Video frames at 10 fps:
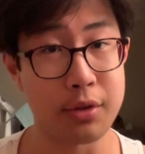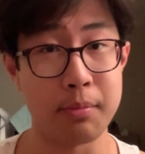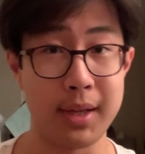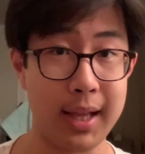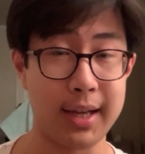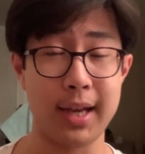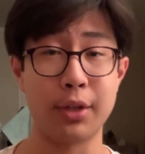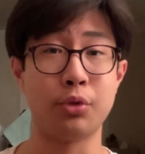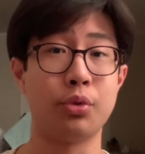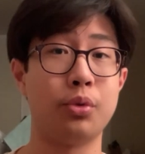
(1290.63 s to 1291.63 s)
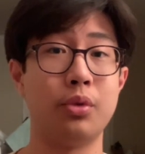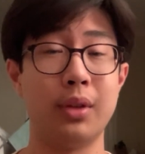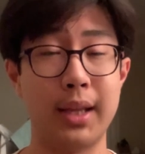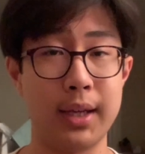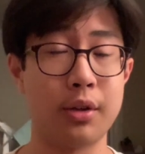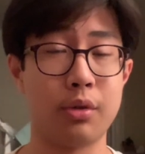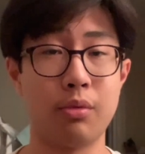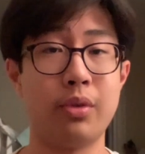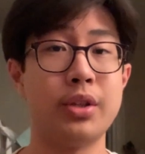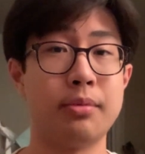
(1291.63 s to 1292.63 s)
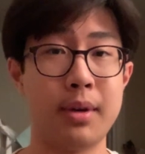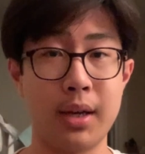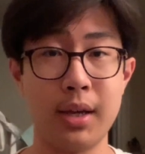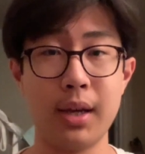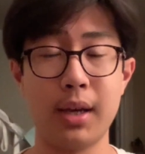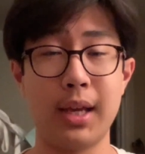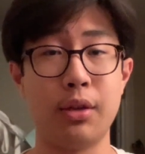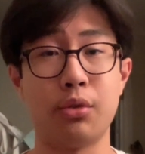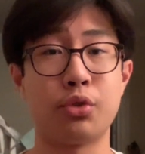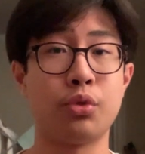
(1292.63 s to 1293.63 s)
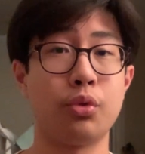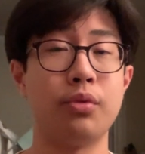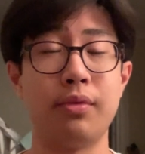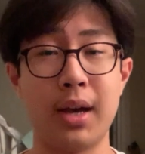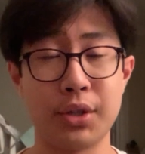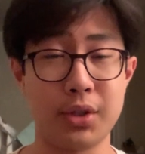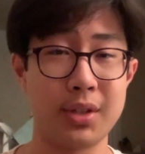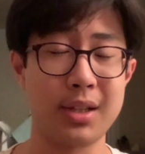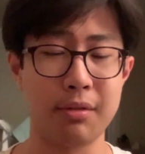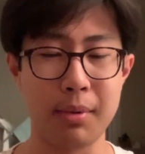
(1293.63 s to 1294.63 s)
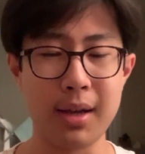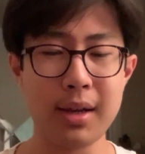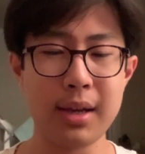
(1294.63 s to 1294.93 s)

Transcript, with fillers: to be like a truly charisma in your true version self, but